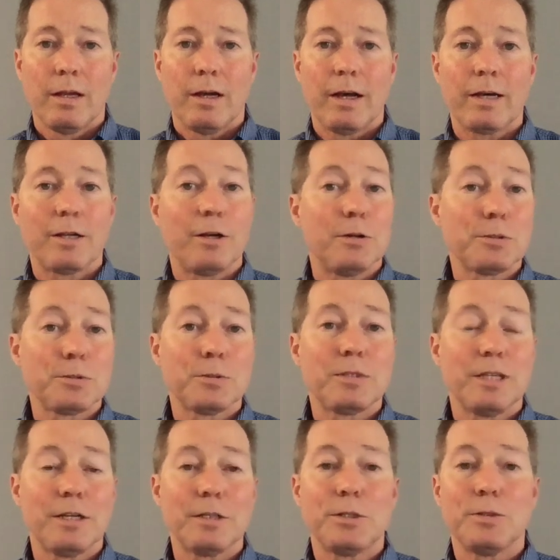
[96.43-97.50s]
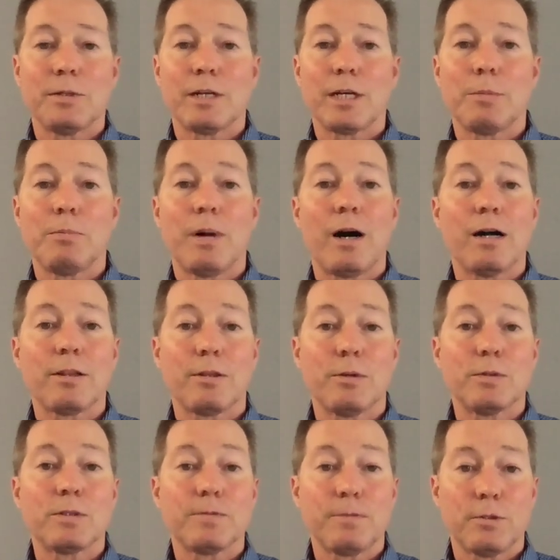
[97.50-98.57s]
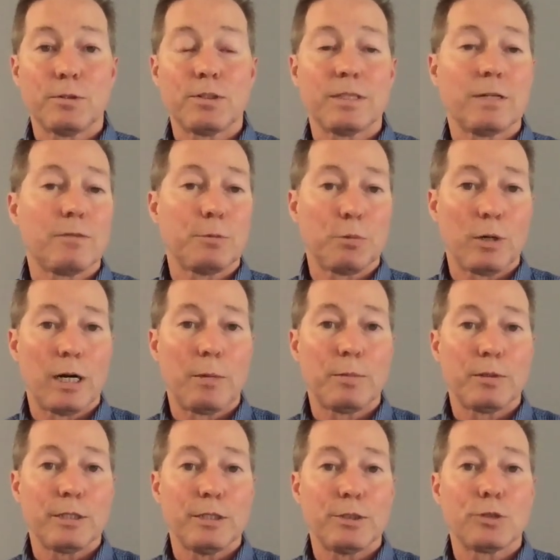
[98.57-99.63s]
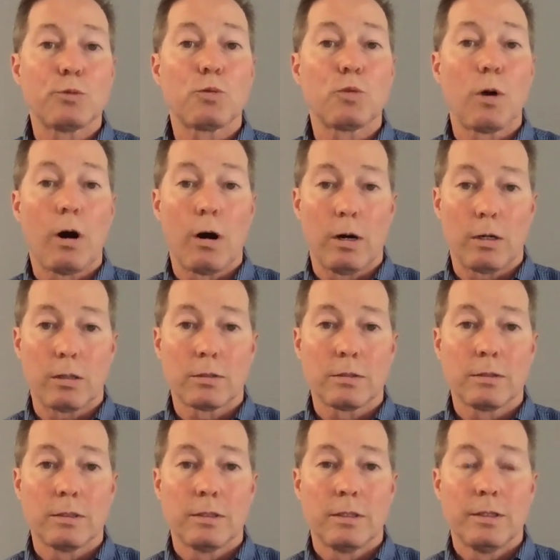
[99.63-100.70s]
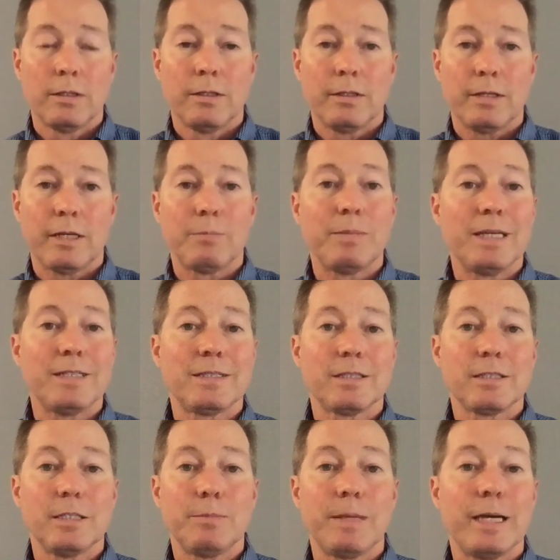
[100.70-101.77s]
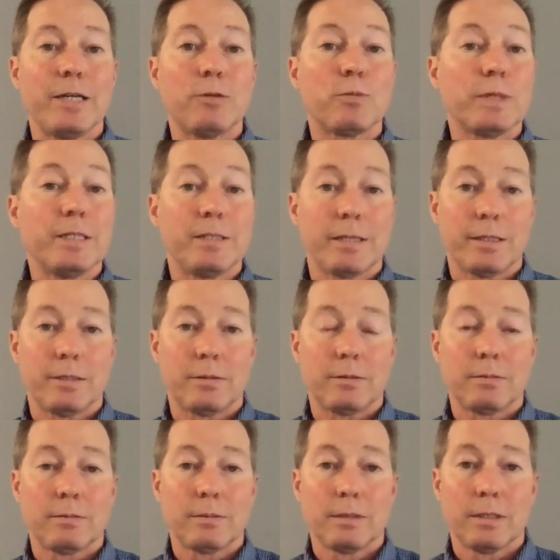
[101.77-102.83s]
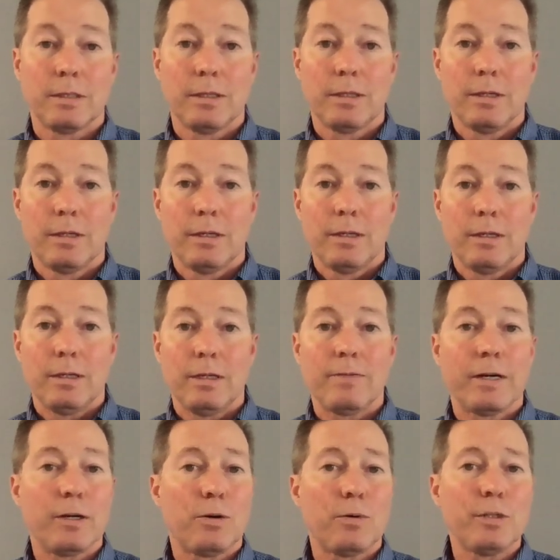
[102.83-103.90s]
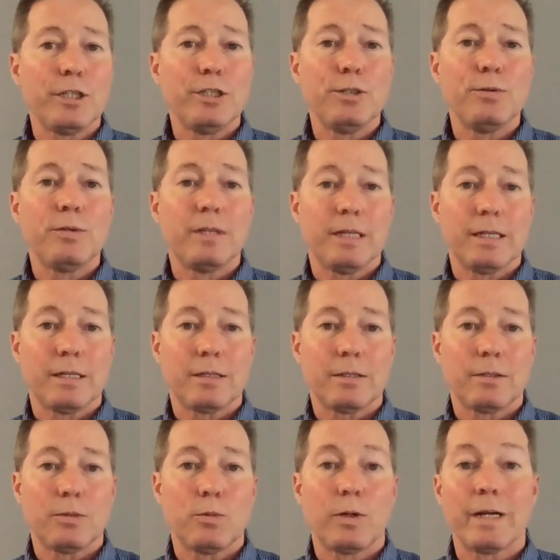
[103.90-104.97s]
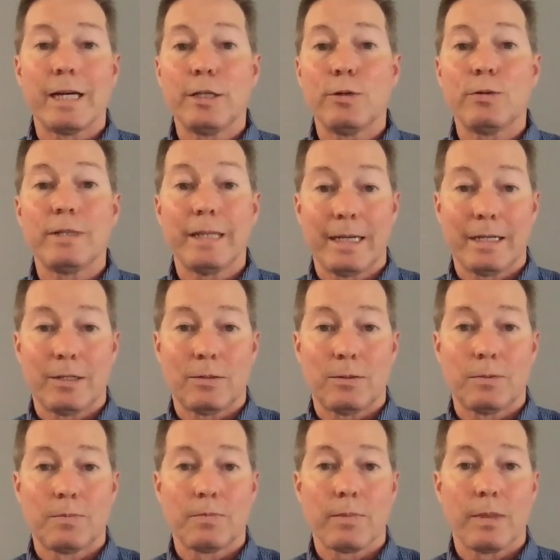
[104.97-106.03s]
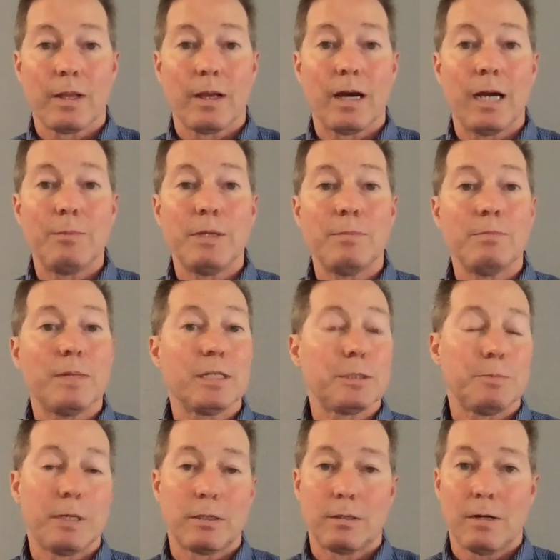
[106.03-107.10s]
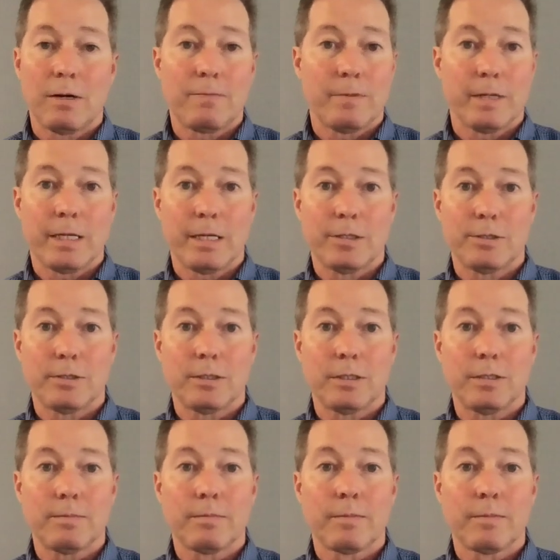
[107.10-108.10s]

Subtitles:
I can also tell you that I bought those first several properties wrong and basically paid retail. If I only knew then what I know now, I'd be much better off financially.